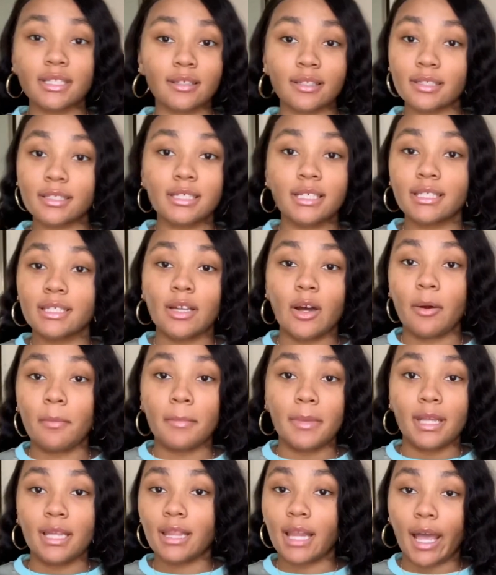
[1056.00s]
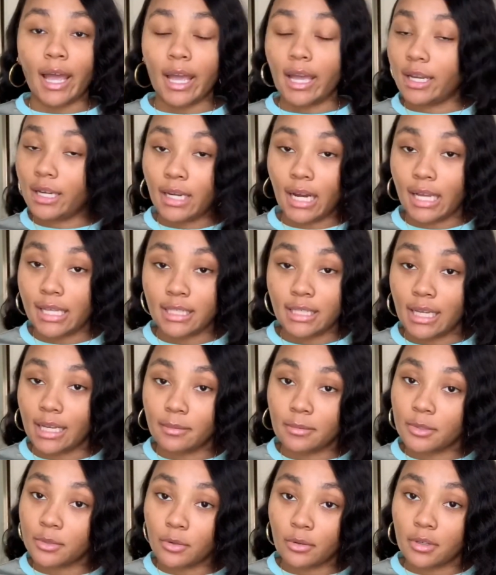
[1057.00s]
are just gonna be like
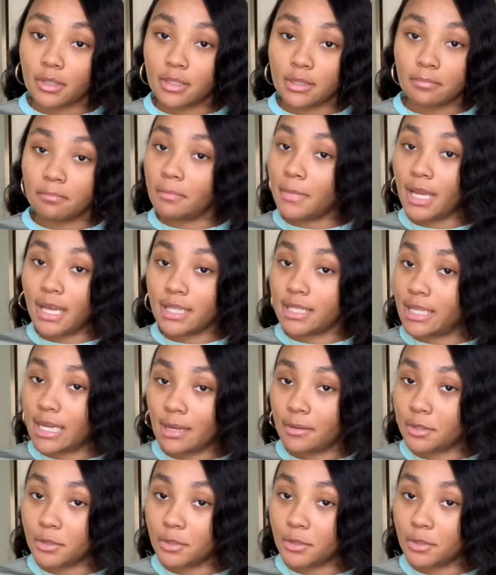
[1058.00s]
nighttime shorts, bedtime